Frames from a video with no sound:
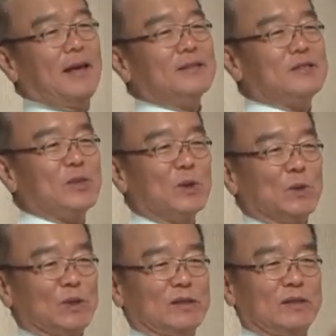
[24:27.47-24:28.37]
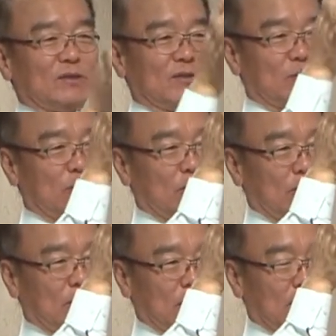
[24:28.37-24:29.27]
has sold
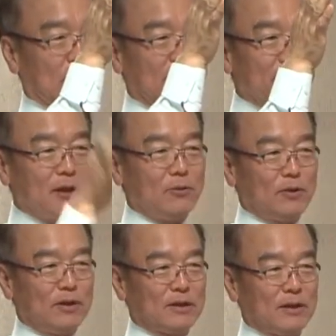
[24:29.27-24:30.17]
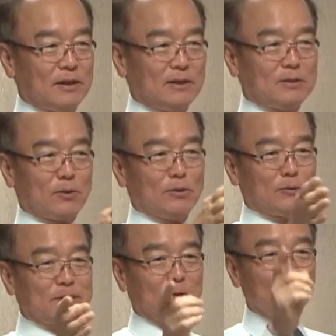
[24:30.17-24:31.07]
100 units. He's going
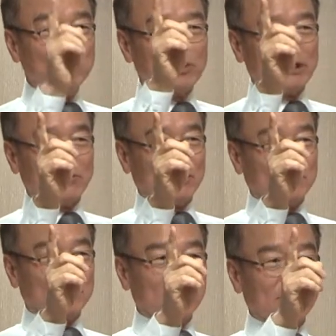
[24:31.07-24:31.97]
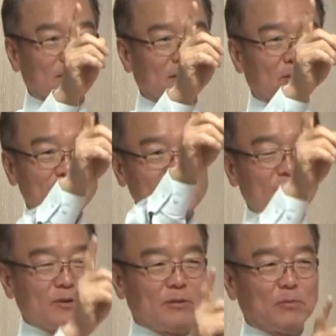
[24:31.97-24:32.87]
to sell one more unit. What's
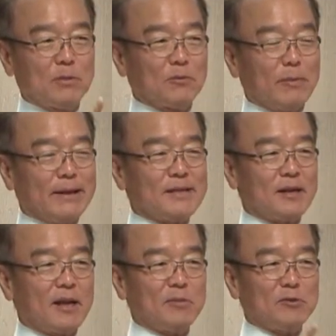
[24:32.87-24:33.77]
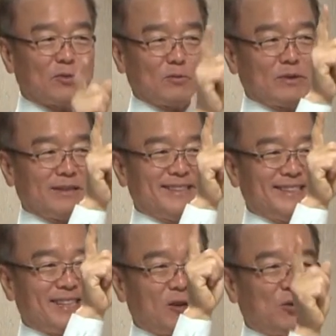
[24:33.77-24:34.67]
the marginal revenue from the
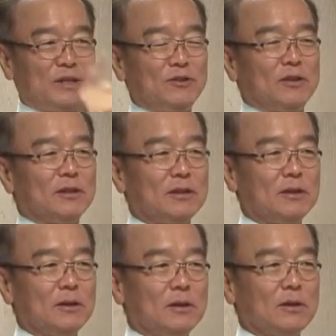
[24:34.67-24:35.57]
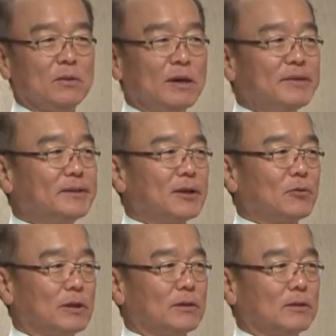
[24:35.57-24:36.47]
additional one unit?
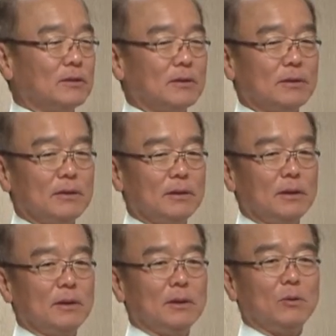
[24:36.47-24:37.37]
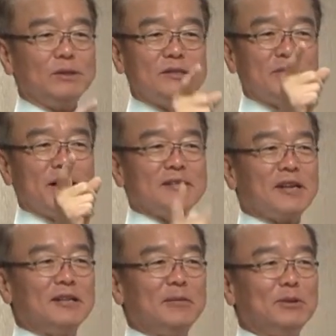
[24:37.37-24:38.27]
501. What's the
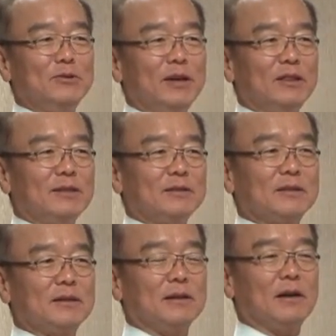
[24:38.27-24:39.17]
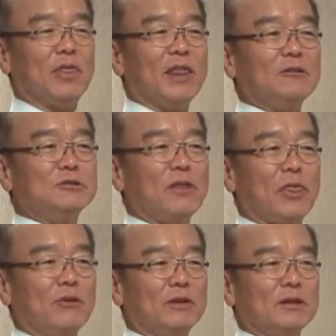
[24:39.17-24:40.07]
marginal revenue at the
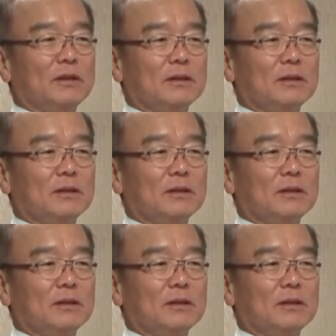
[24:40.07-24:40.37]
1,000th unit?